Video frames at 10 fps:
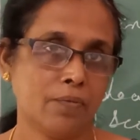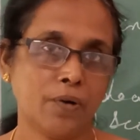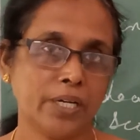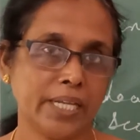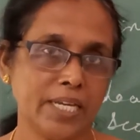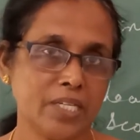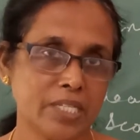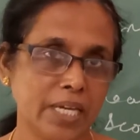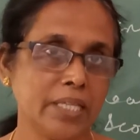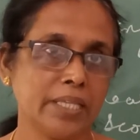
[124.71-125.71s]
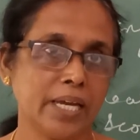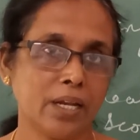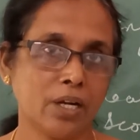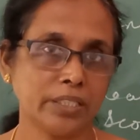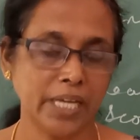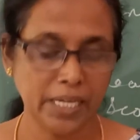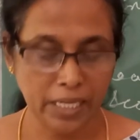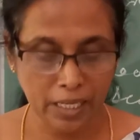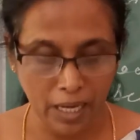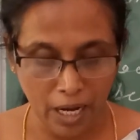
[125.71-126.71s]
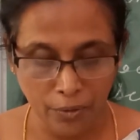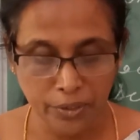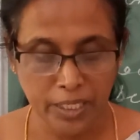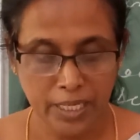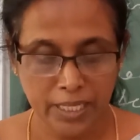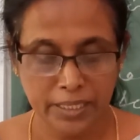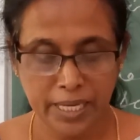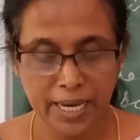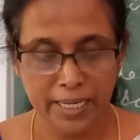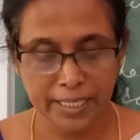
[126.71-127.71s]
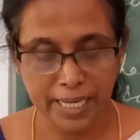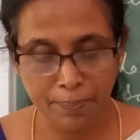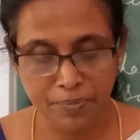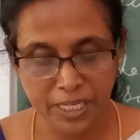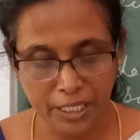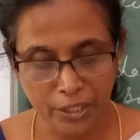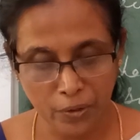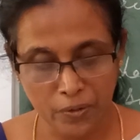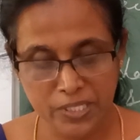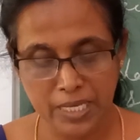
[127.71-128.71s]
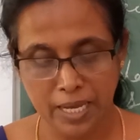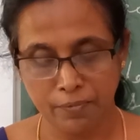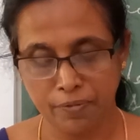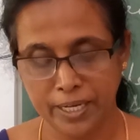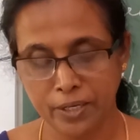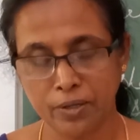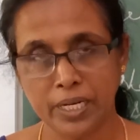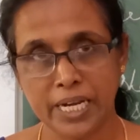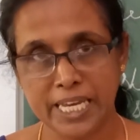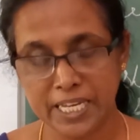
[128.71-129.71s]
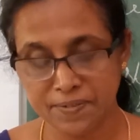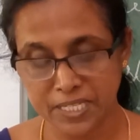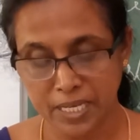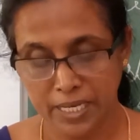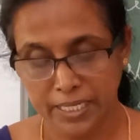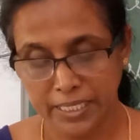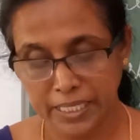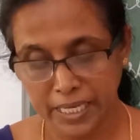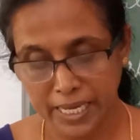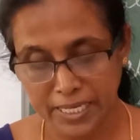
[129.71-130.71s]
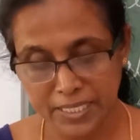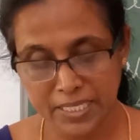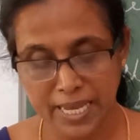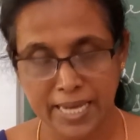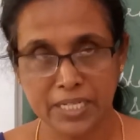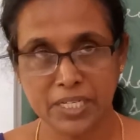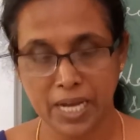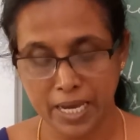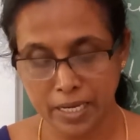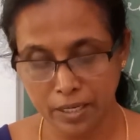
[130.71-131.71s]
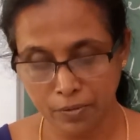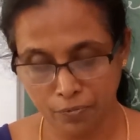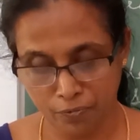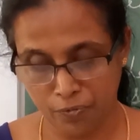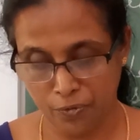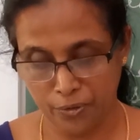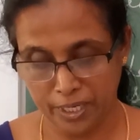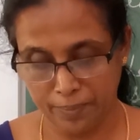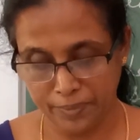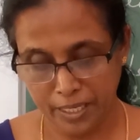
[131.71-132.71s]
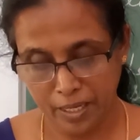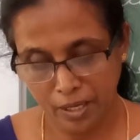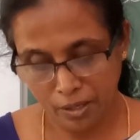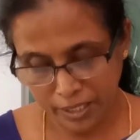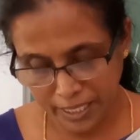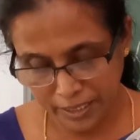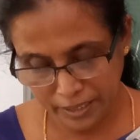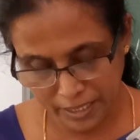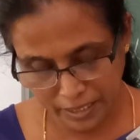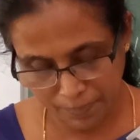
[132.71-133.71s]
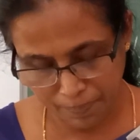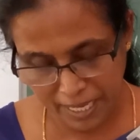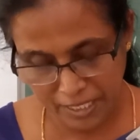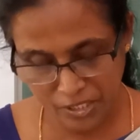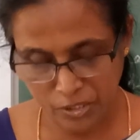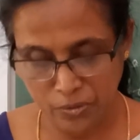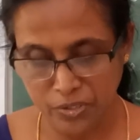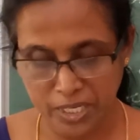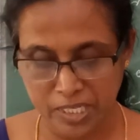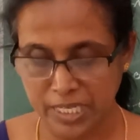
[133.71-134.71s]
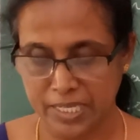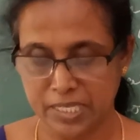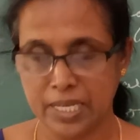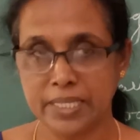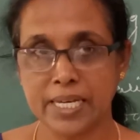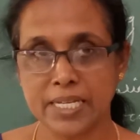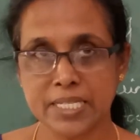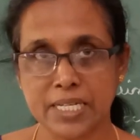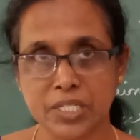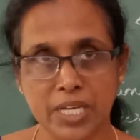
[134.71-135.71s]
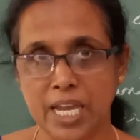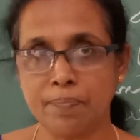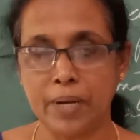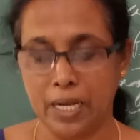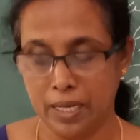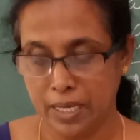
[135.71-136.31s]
For grazing, they are not taking out. They are kept indoors and fed on leaves, grains and dry fodder. Okay, in the page 26, there is a table.